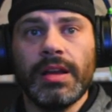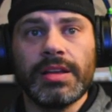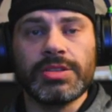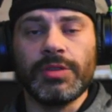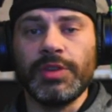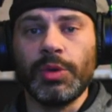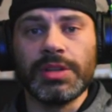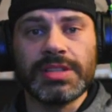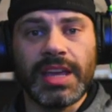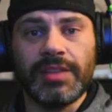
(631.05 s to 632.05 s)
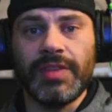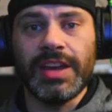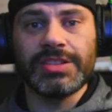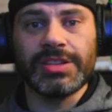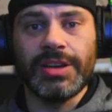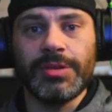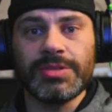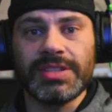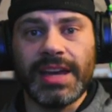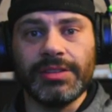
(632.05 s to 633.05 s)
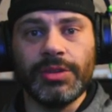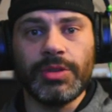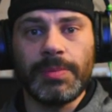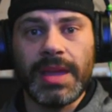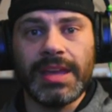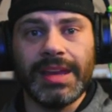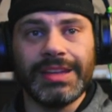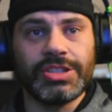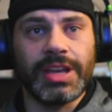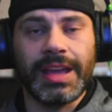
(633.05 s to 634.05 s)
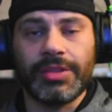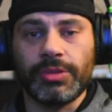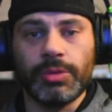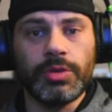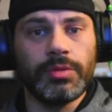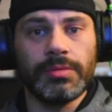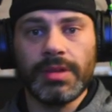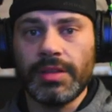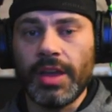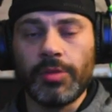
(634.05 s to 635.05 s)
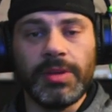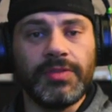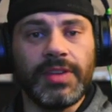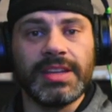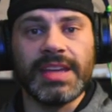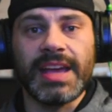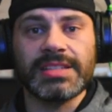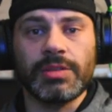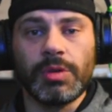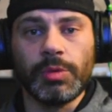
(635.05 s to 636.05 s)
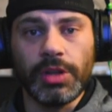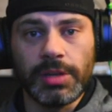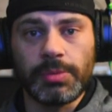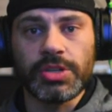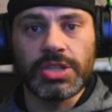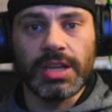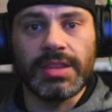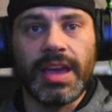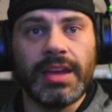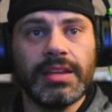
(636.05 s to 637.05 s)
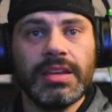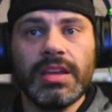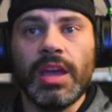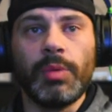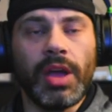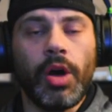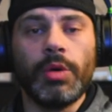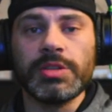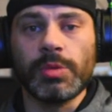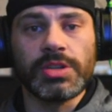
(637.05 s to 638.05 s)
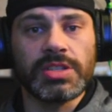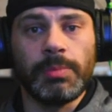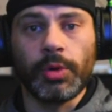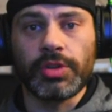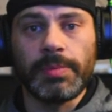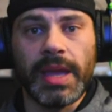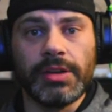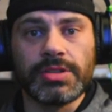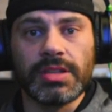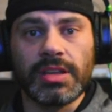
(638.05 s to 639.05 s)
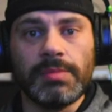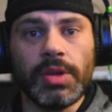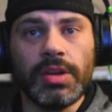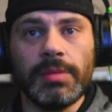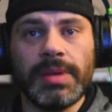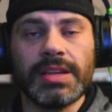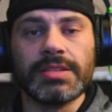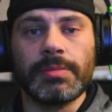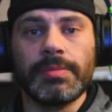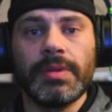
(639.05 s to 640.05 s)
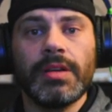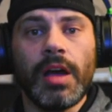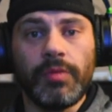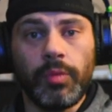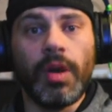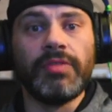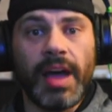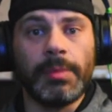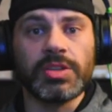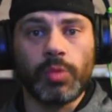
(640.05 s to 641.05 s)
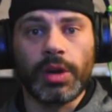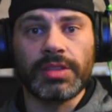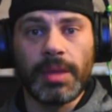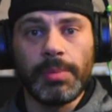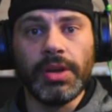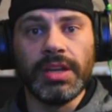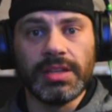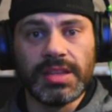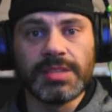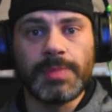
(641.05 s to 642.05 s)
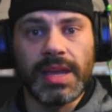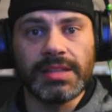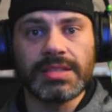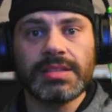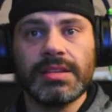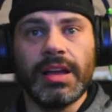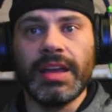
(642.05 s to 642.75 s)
So if you want to take advantage of those, download the paint and check out the route. That would be fantastic. We really appreciate that. We always want to support the painters in the community because of how much work they put into these paints.